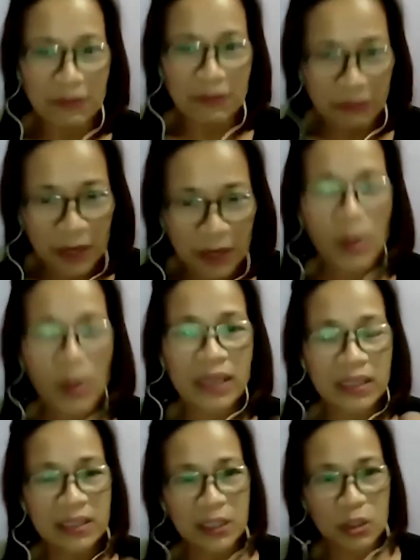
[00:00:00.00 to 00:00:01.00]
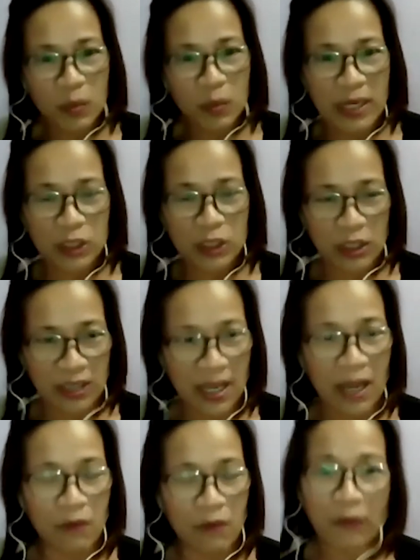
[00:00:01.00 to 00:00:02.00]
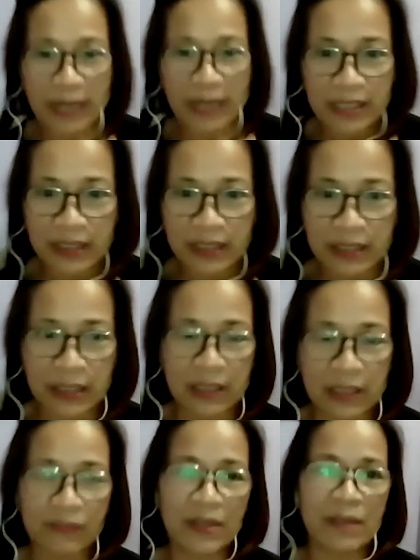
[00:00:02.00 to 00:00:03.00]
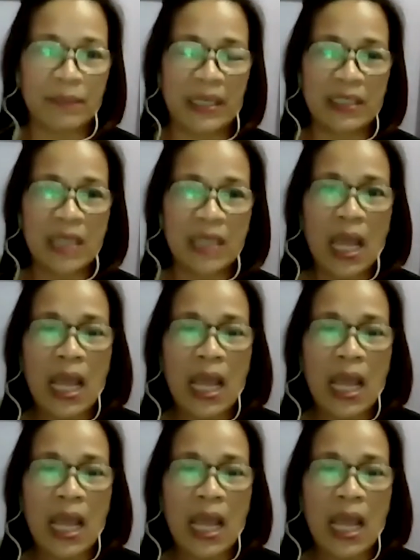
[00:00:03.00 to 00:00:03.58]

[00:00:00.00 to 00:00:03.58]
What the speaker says: if you look at the situation now, for instance, in the Philippines,